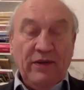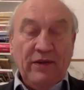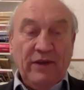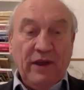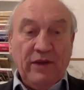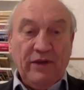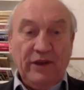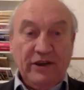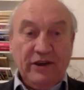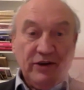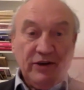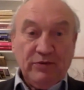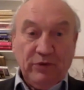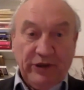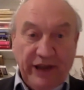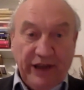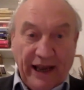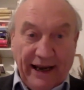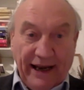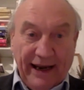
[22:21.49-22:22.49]
This is what
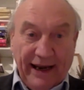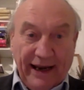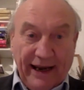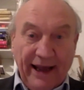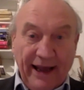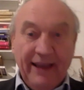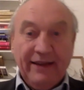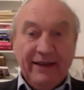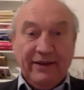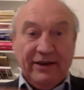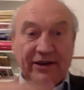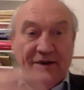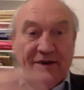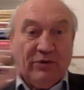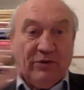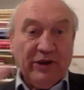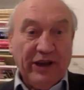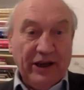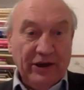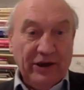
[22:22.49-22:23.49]
I like. This is
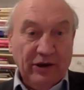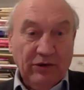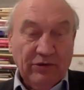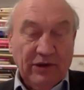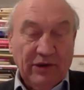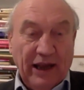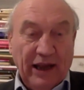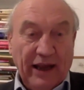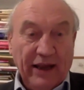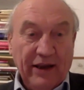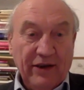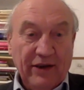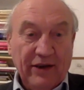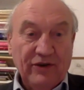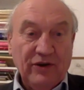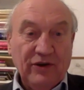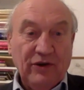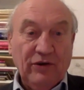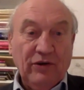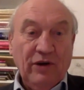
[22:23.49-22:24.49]
what I don't like.
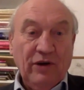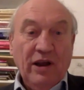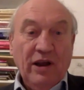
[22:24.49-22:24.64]
So